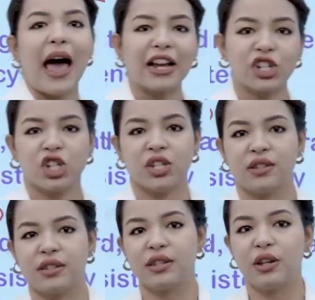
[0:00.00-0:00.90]

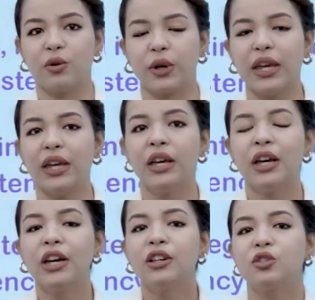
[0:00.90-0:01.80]
actions. Okay,
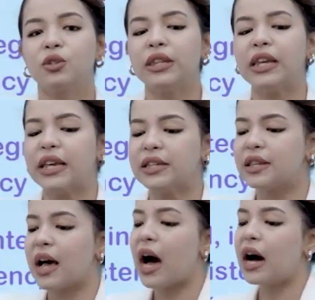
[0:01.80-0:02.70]
so these
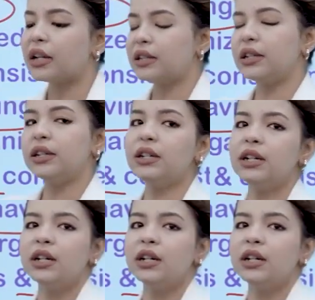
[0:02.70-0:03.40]
are the